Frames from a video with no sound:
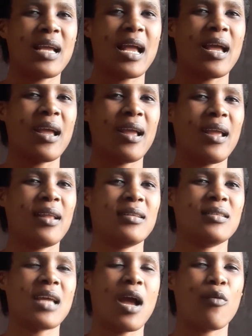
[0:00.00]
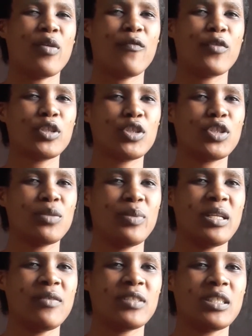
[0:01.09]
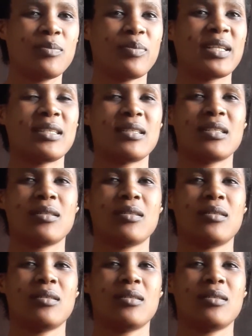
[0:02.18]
and I won't force you to believe it, but